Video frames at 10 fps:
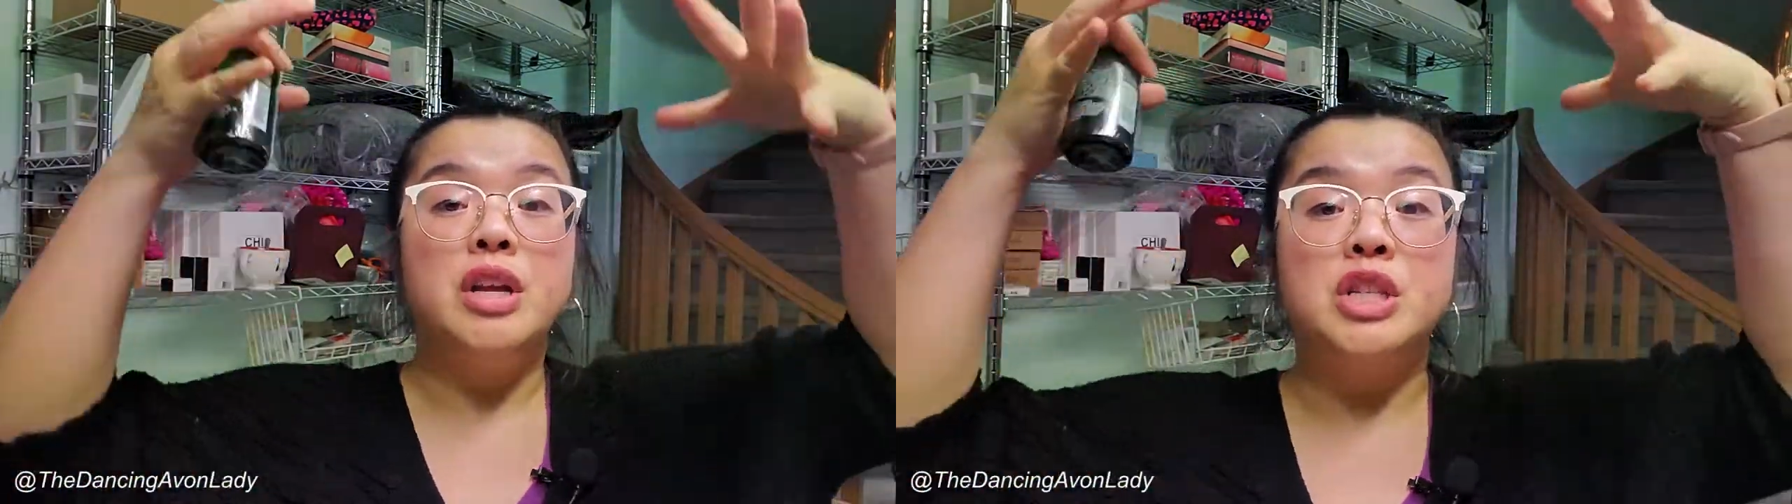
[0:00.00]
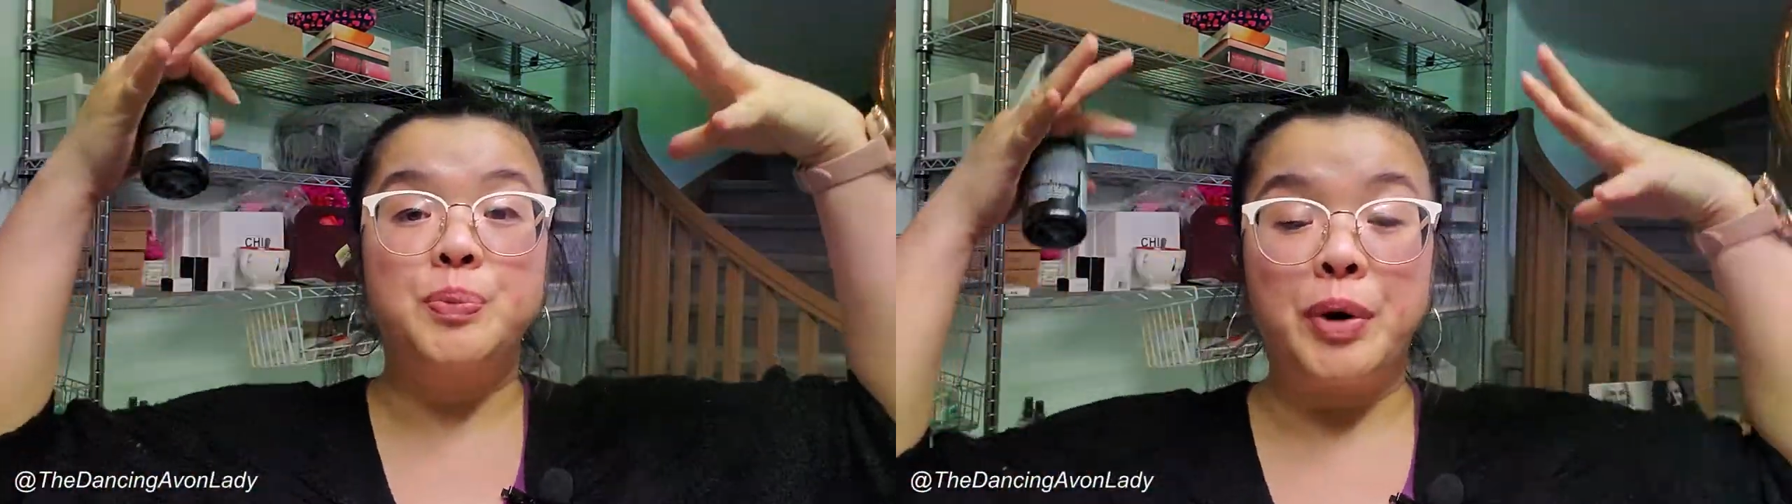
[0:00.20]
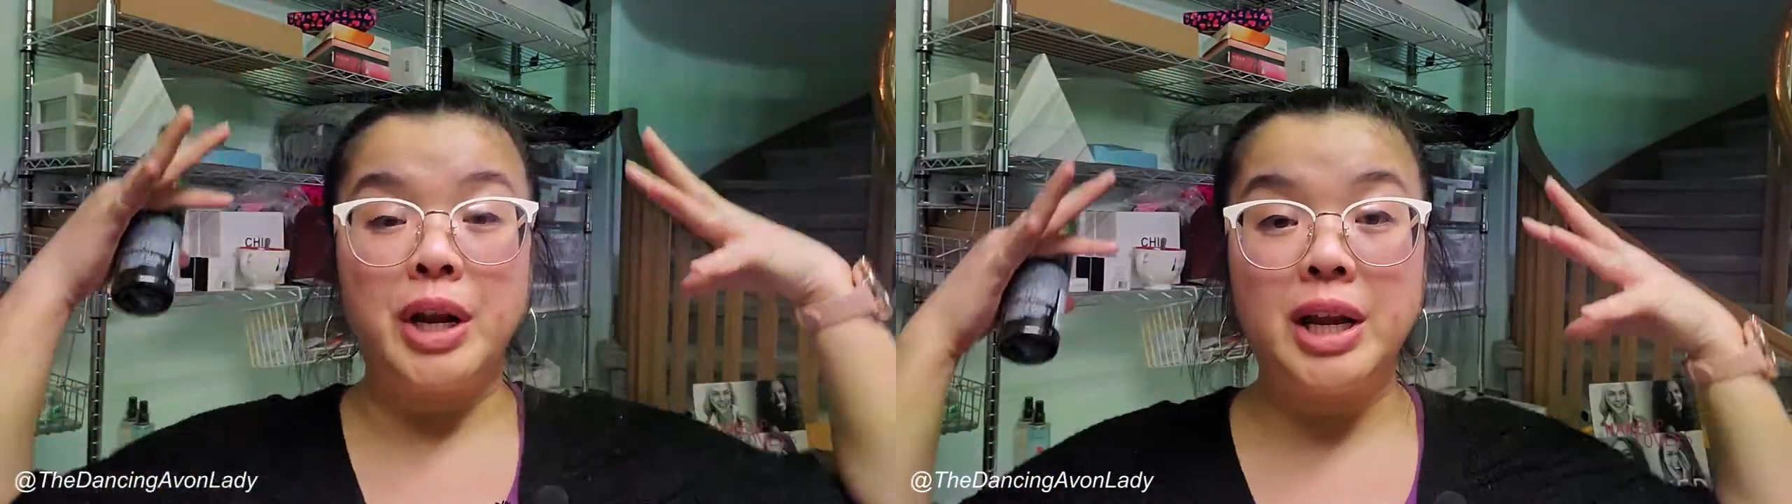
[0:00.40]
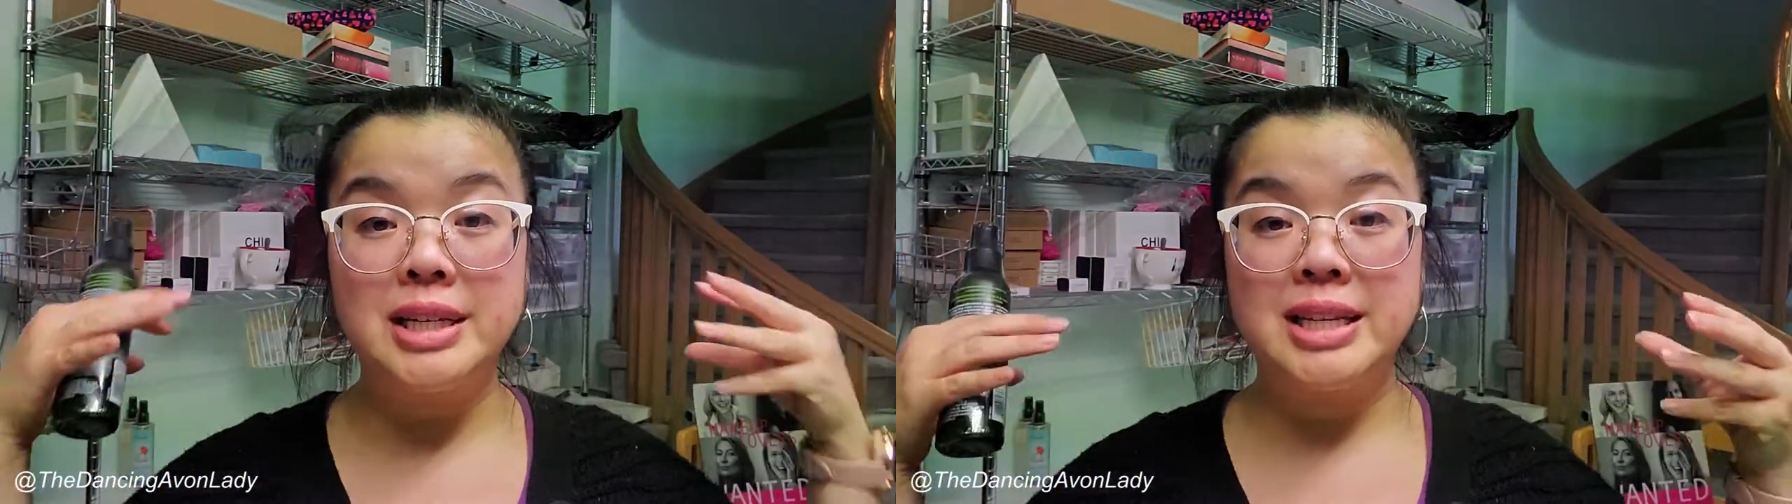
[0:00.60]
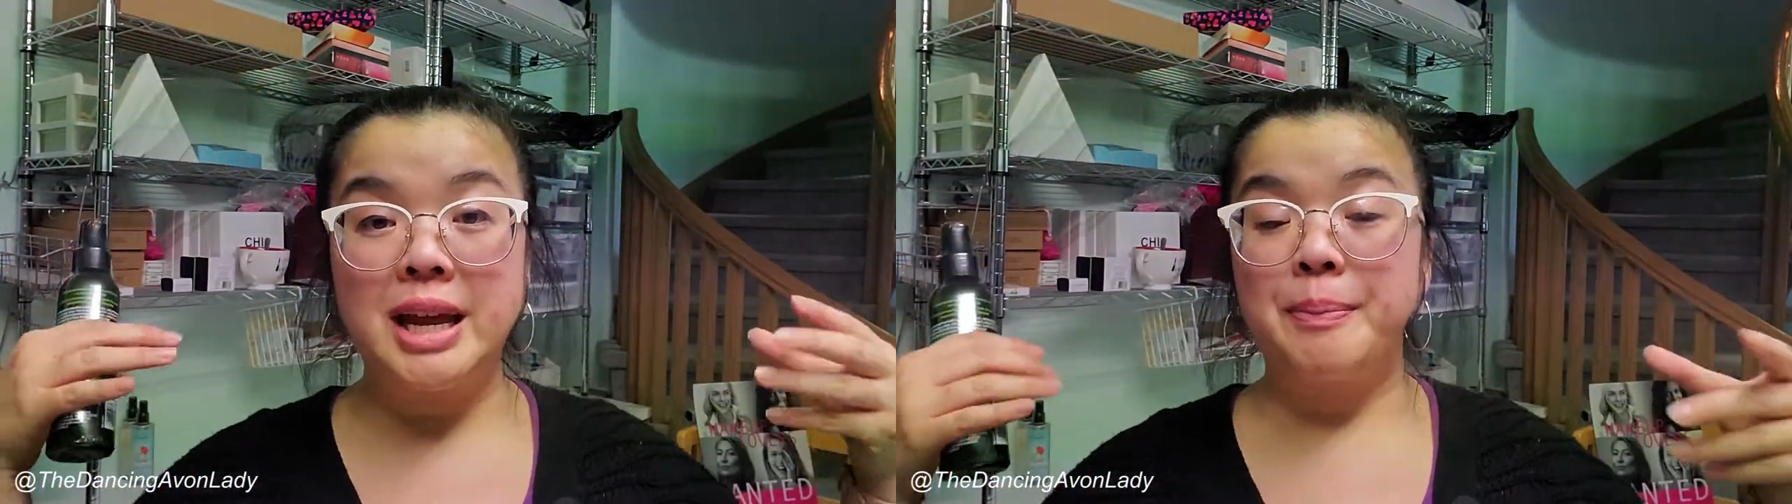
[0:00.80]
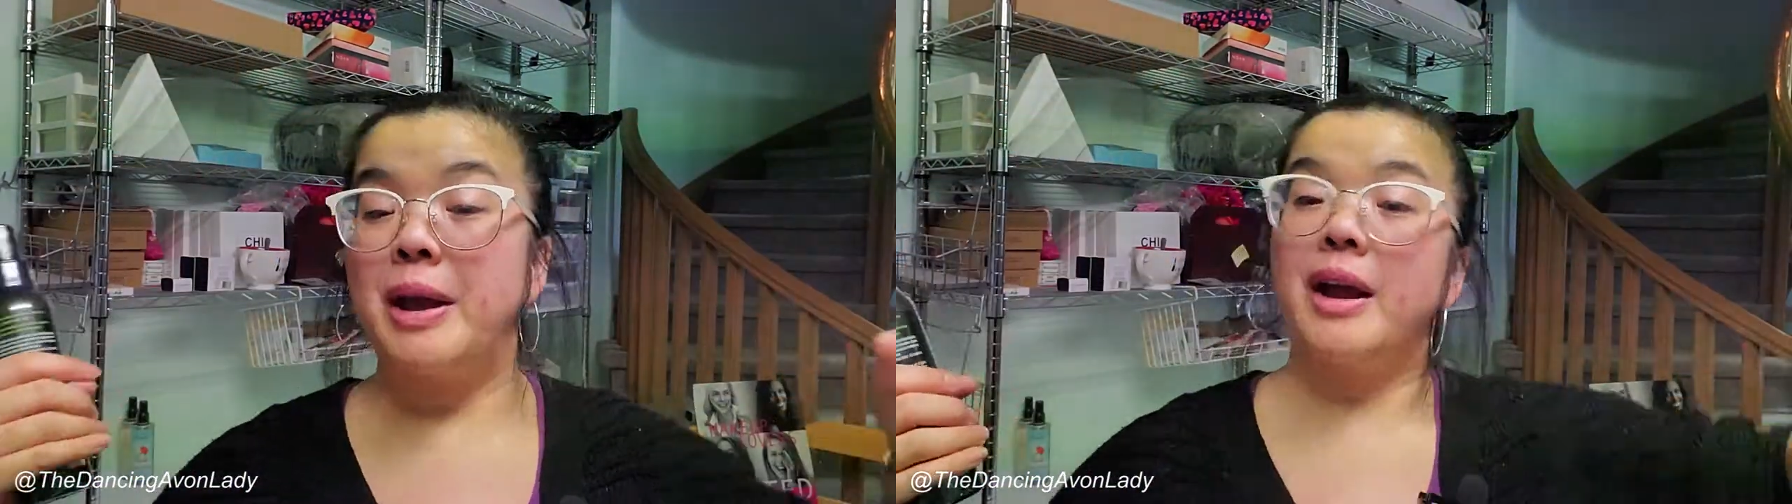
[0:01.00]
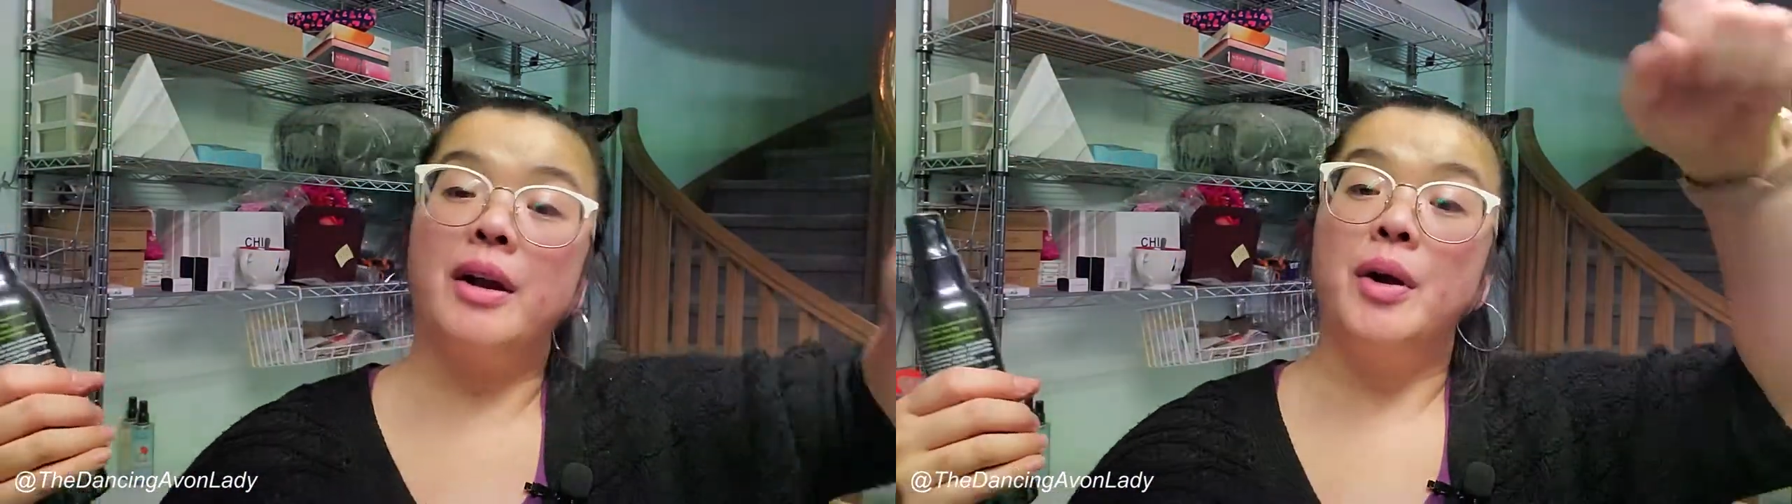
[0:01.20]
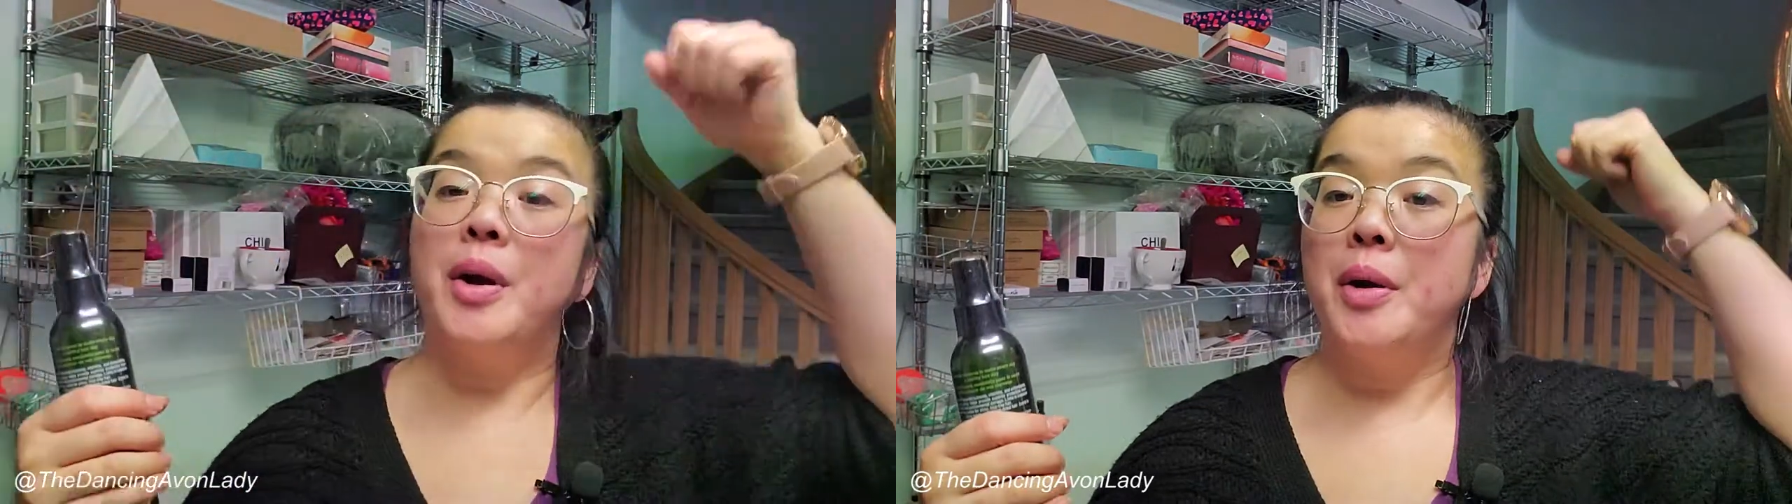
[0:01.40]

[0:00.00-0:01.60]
Spray in damp hair,